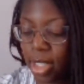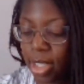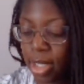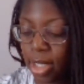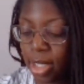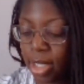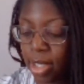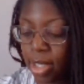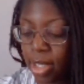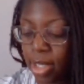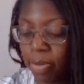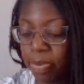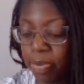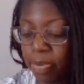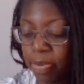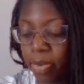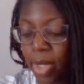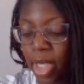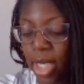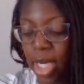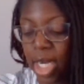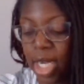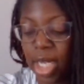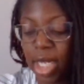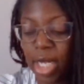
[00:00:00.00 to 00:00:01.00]
So
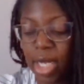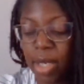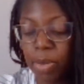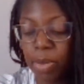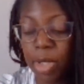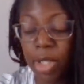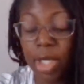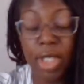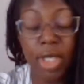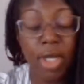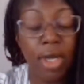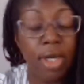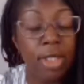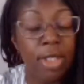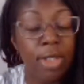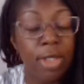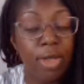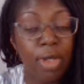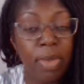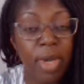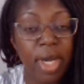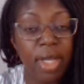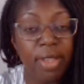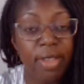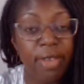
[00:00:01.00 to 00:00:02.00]
I'm going to talk to you
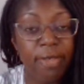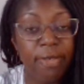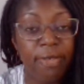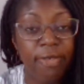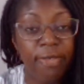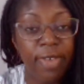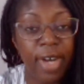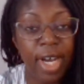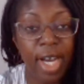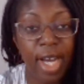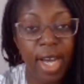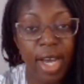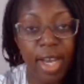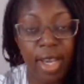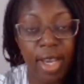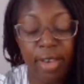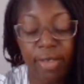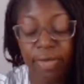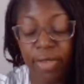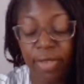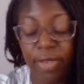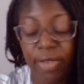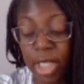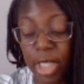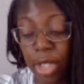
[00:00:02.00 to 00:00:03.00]
about the
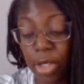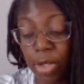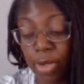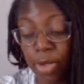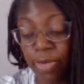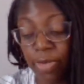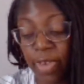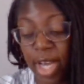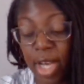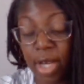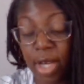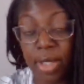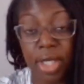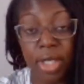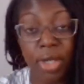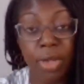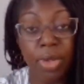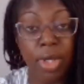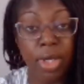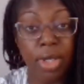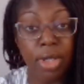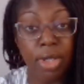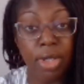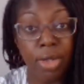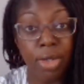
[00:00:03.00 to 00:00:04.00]
5 digital files that you
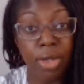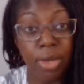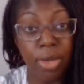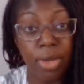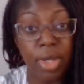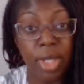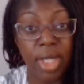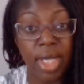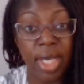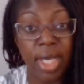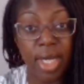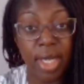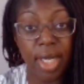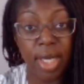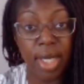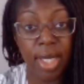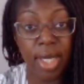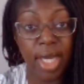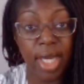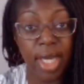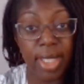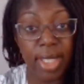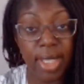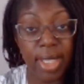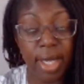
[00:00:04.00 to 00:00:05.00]
can use in
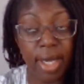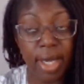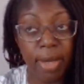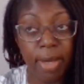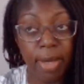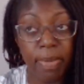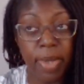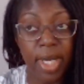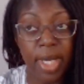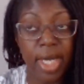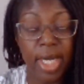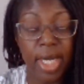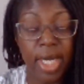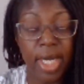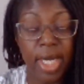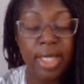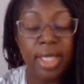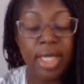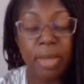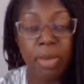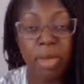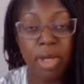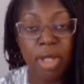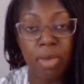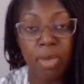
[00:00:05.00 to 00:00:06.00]
Inkscape.
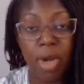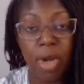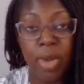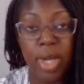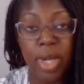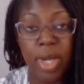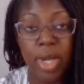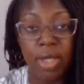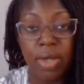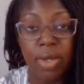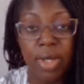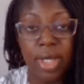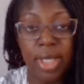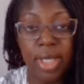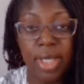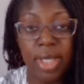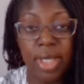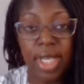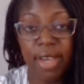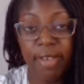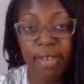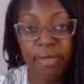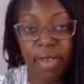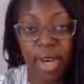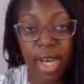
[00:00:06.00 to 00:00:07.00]
Some of them are ways that you can
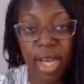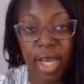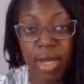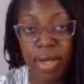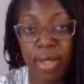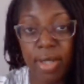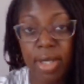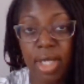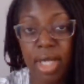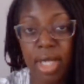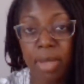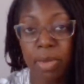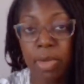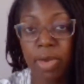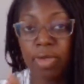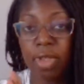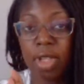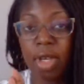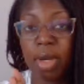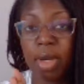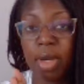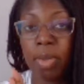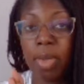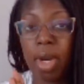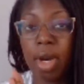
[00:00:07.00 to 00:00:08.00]
save files. Some of
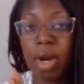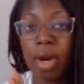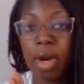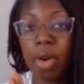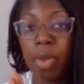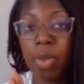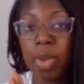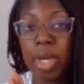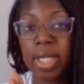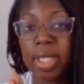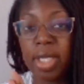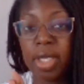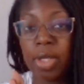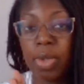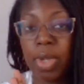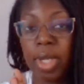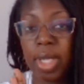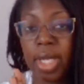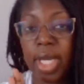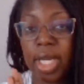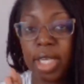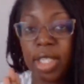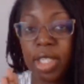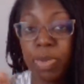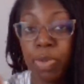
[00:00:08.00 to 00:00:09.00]
them are ways that you
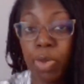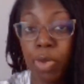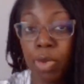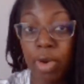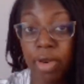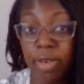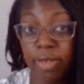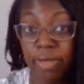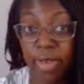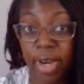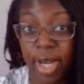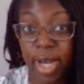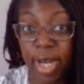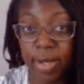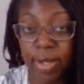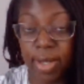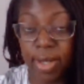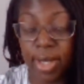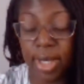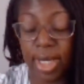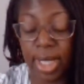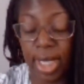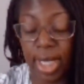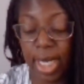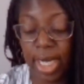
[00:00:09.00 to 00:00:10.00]
can export
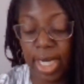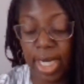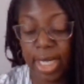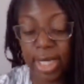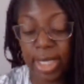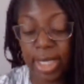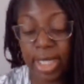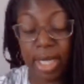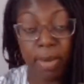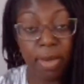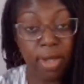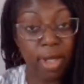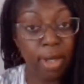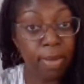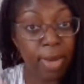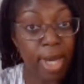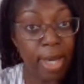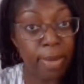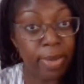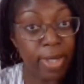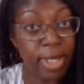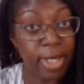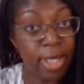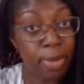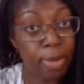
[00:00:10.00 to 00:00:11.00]
files. Some of them
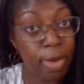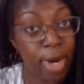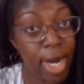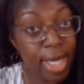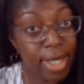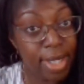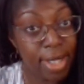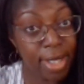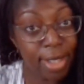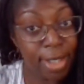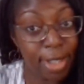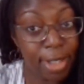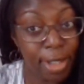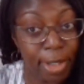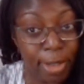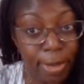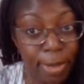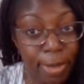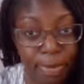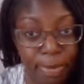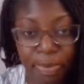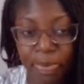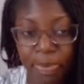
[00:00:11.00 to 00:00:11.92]
might be surprising to you.